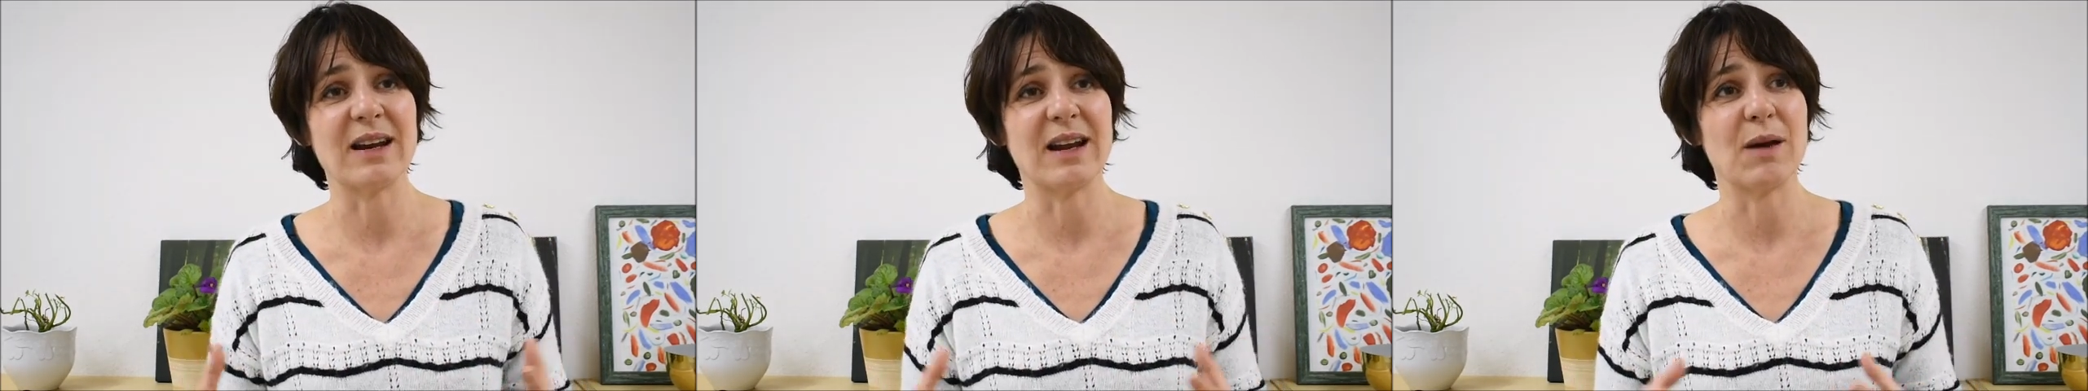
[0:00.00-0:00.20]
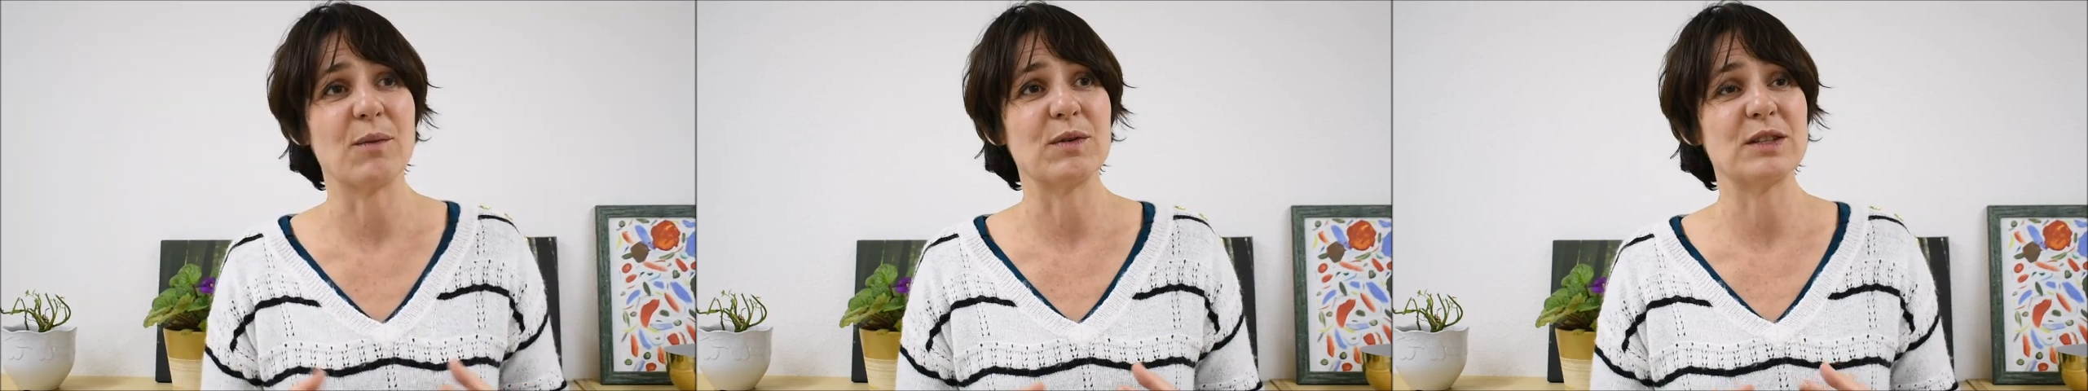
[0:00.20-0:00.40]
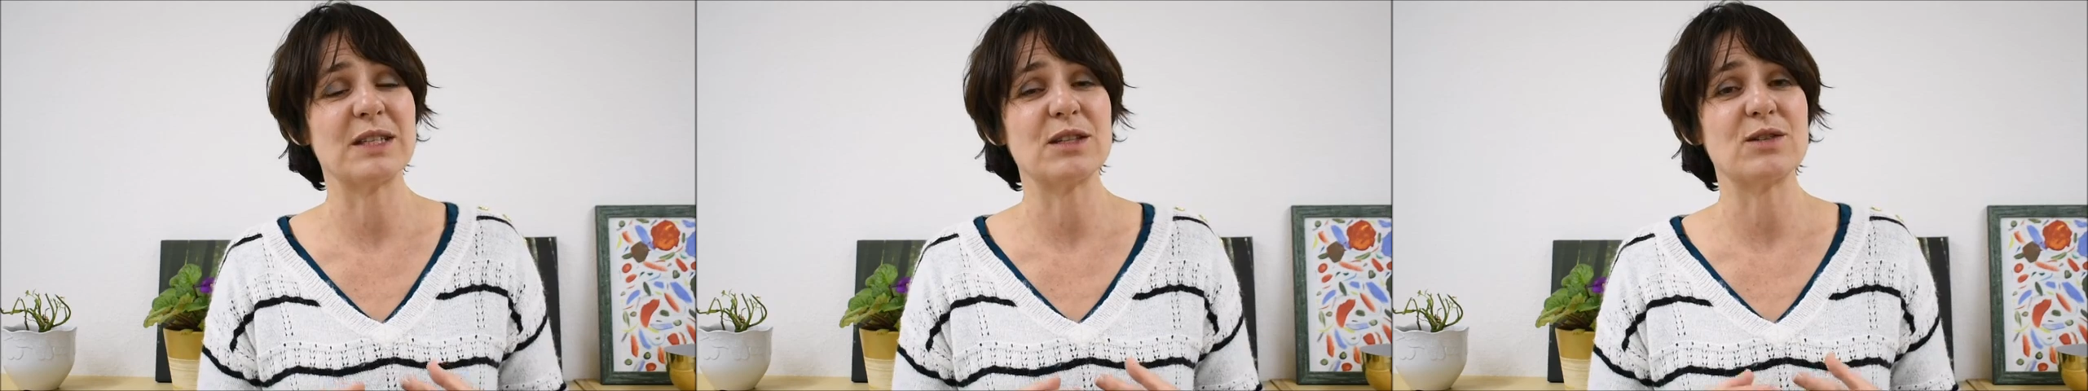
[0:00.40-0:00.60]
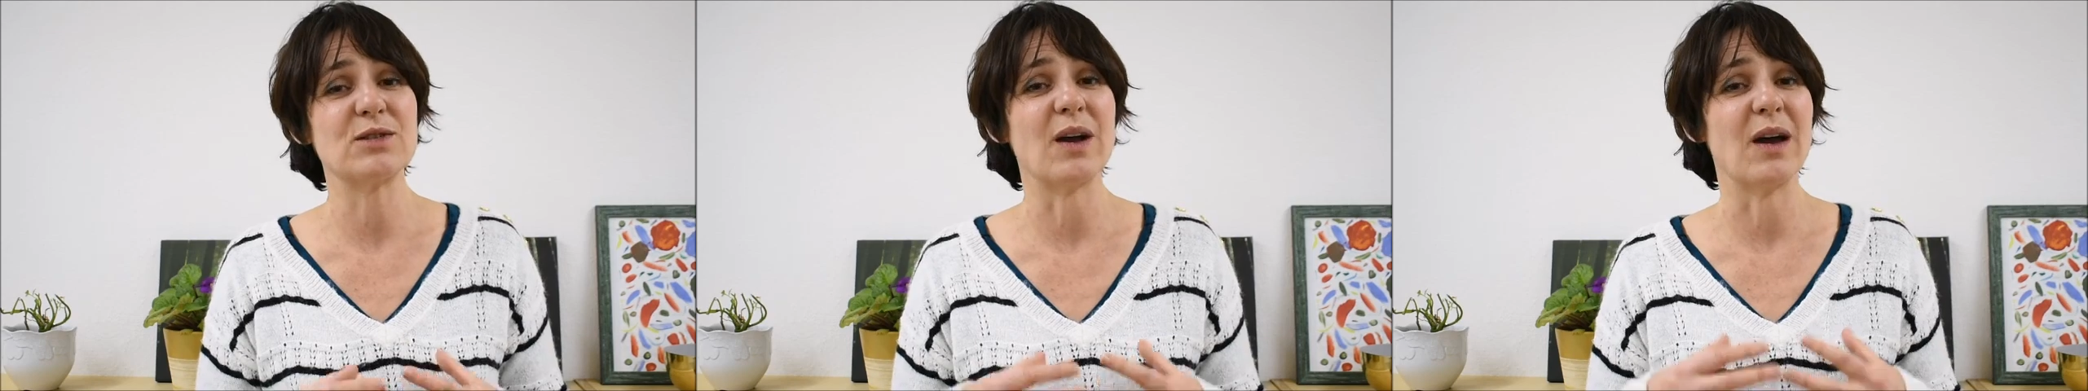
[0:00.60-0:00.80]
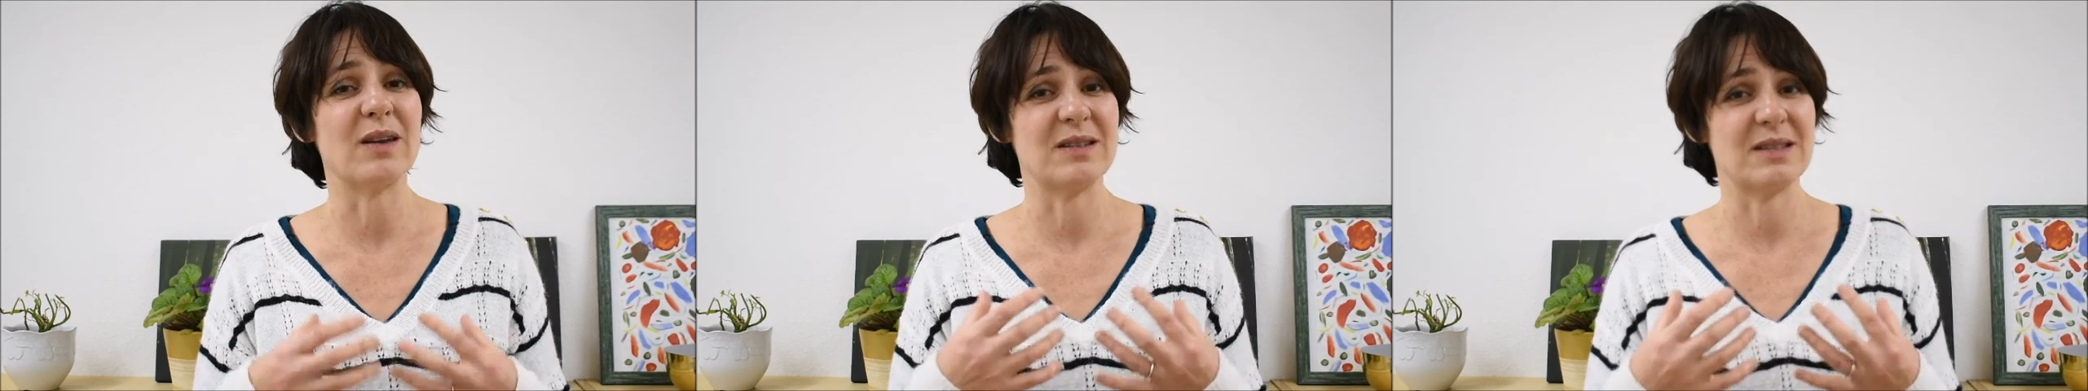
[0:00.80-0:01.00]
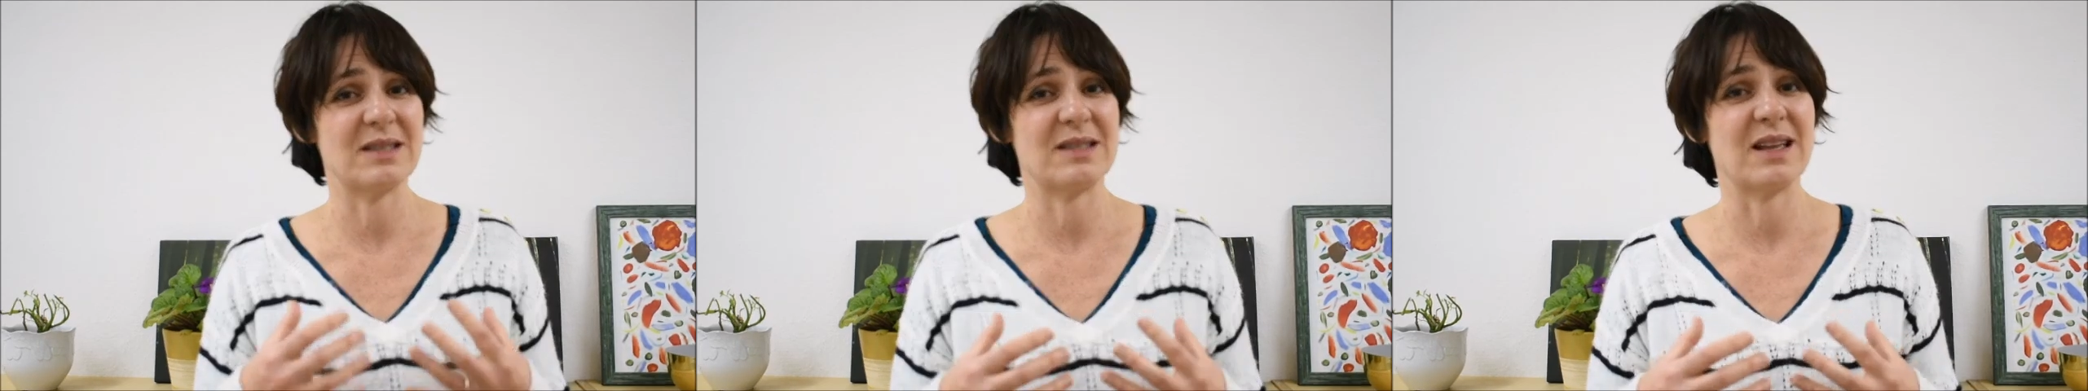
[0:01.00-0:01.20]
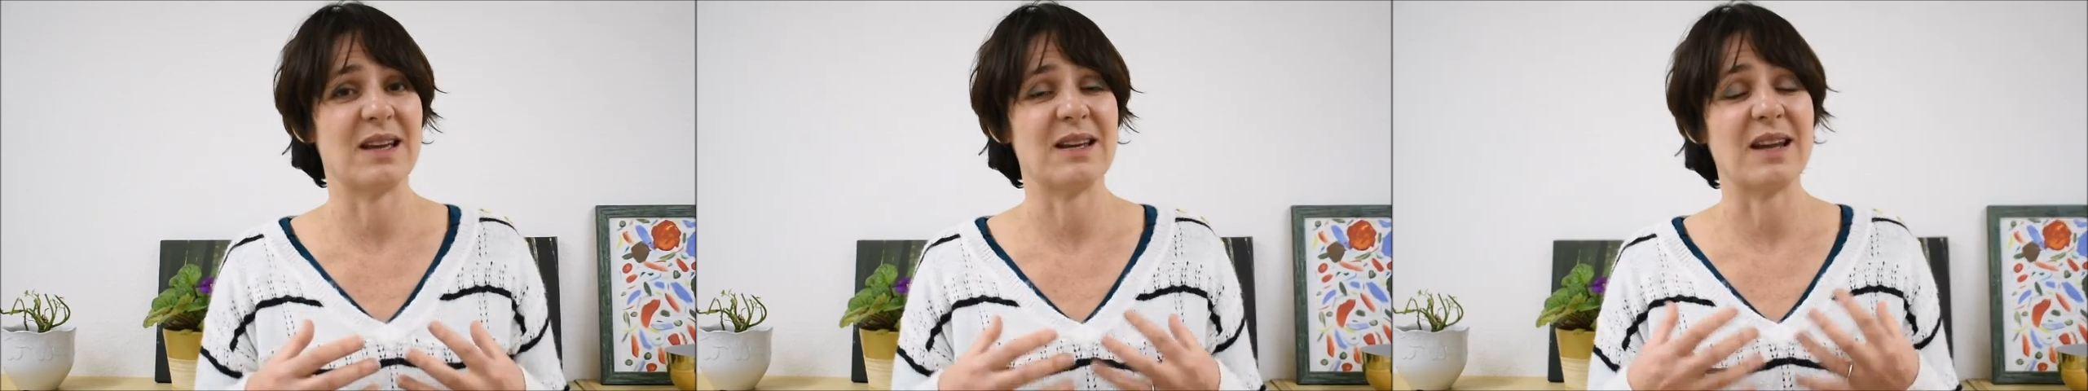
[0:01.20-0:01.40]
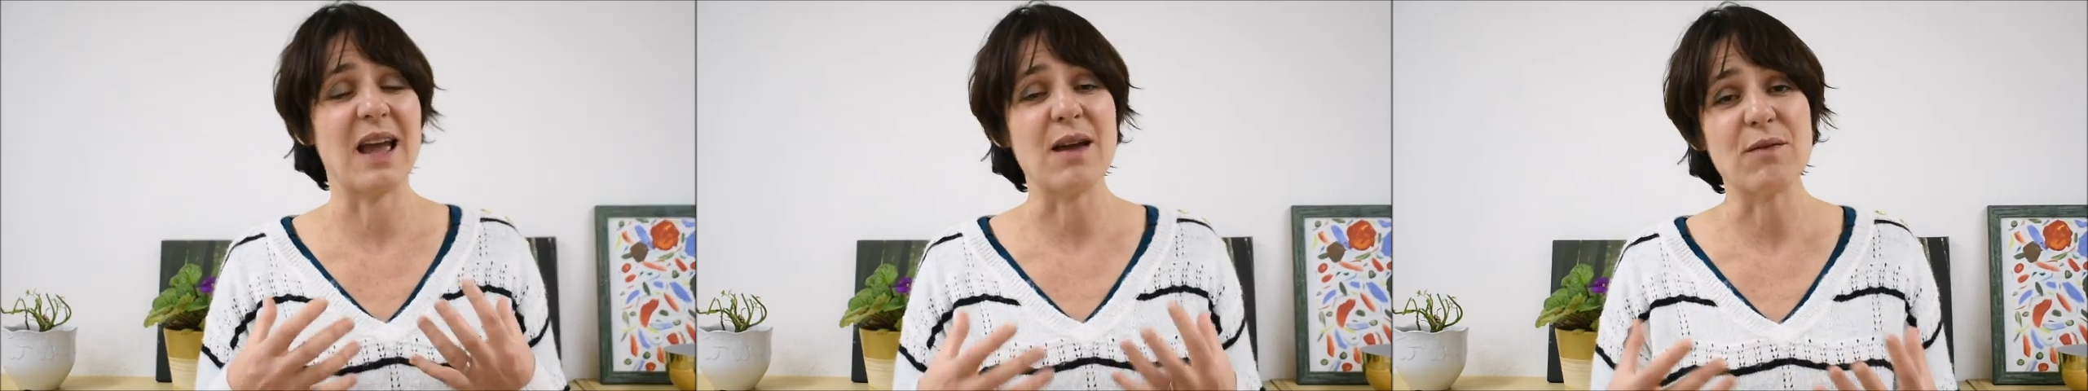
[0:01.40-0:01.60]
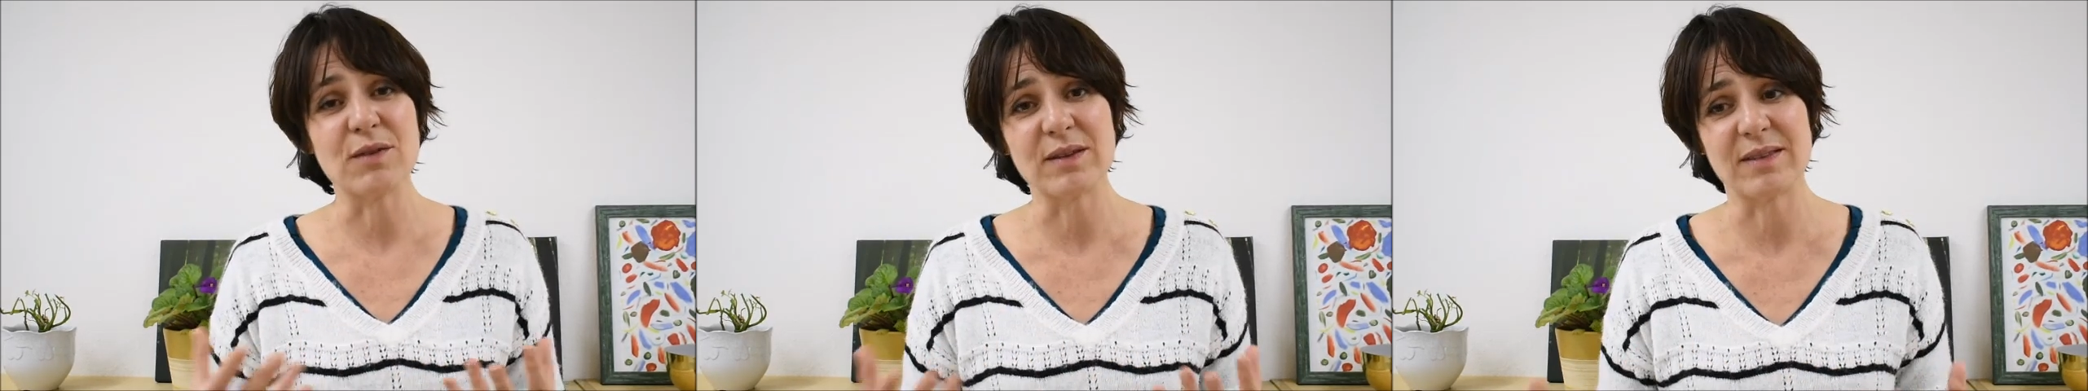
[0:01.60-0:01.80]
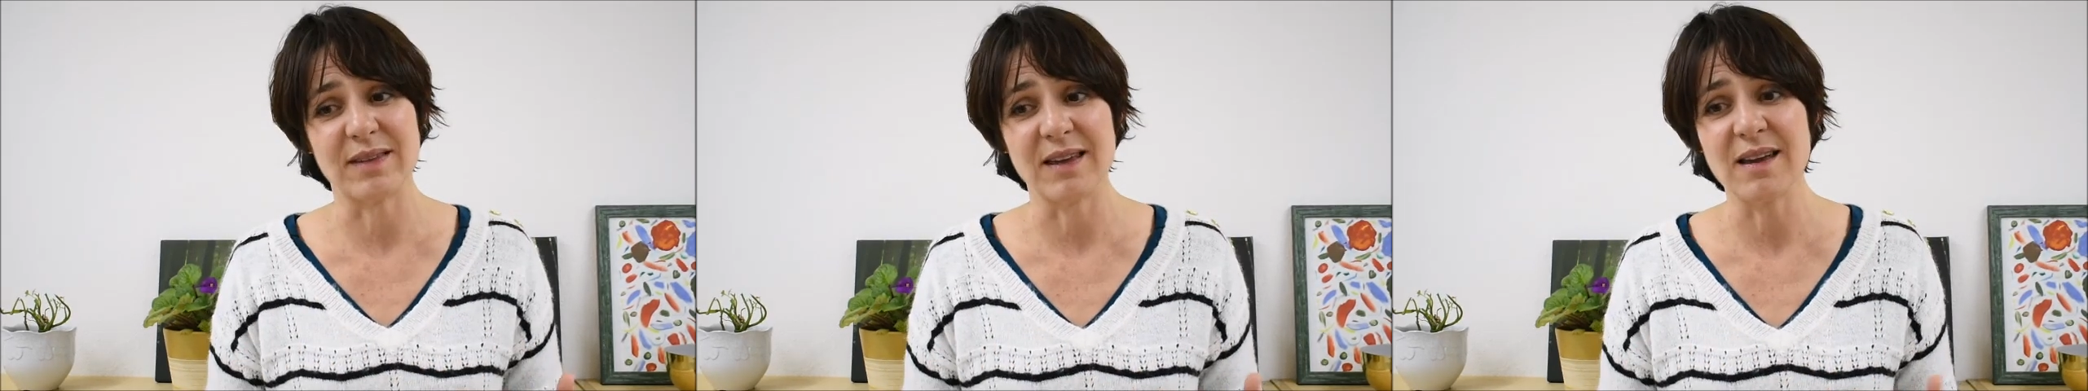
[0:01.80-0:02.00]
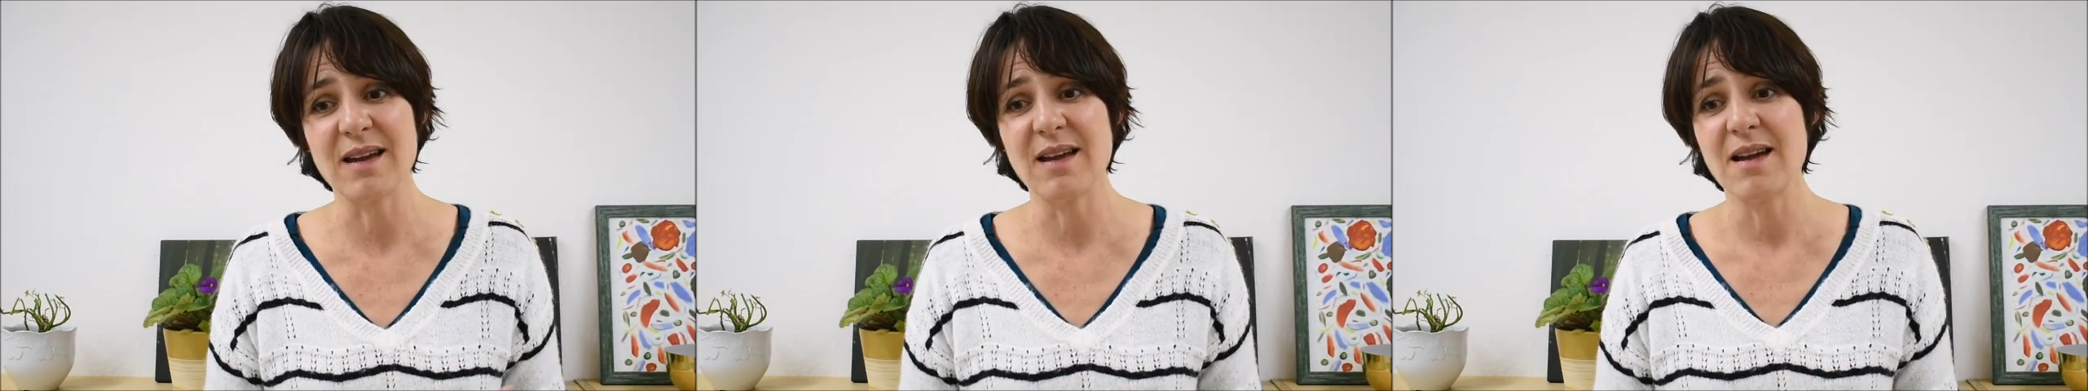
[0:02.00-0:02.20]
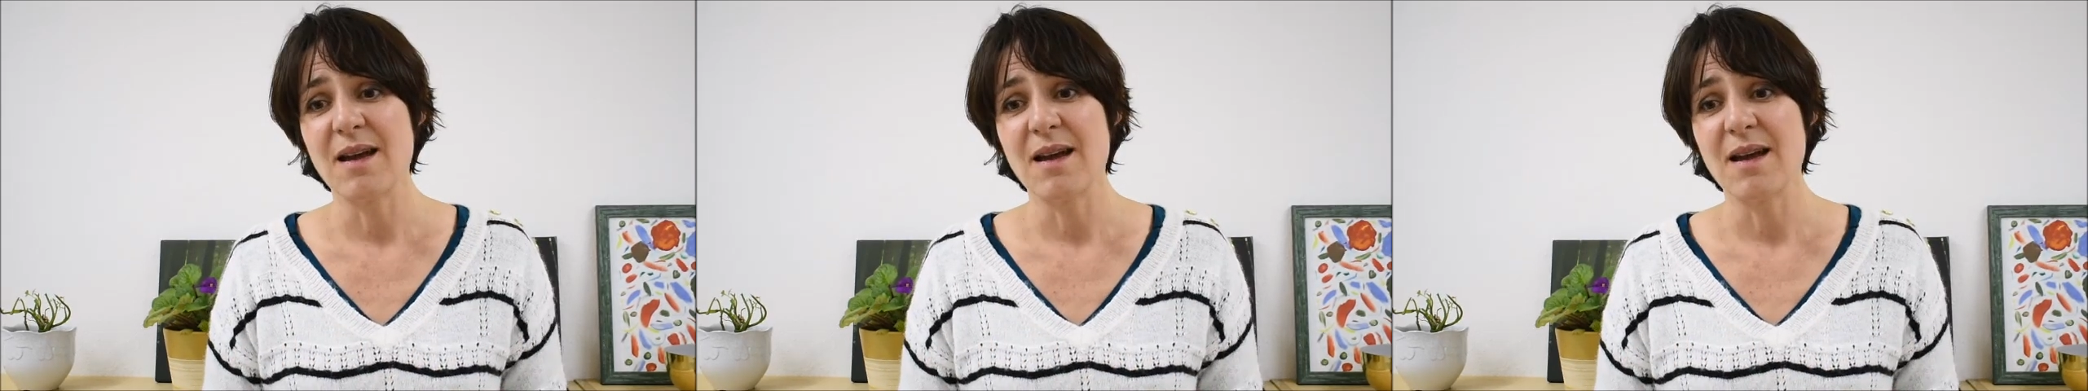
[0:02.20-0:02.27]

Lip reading: I wanted to understand everything,